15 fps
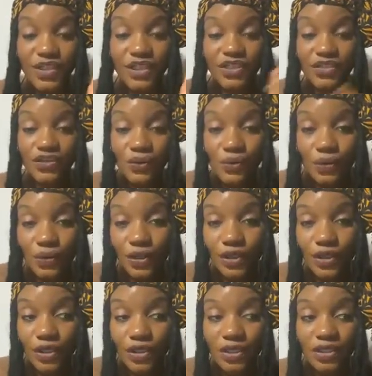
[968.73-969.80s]

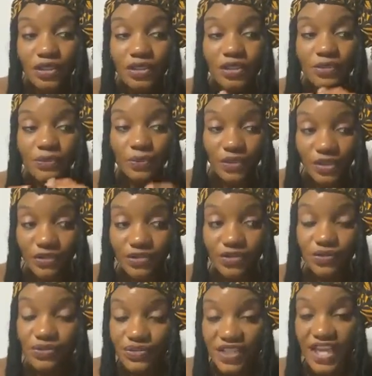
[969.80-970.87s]
your real
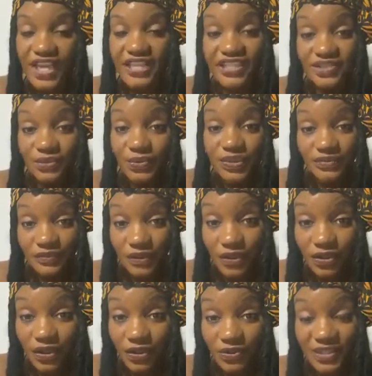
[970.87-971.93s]
true sign is really
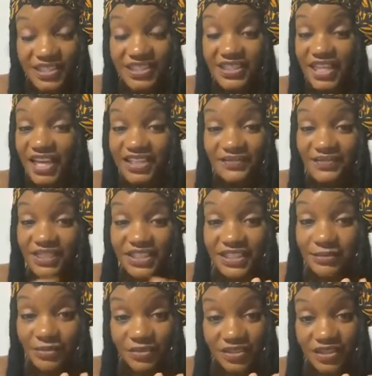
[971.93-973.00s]
Virgo. It's not even
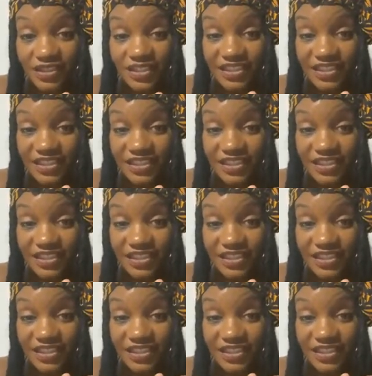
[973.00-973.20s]
Libra.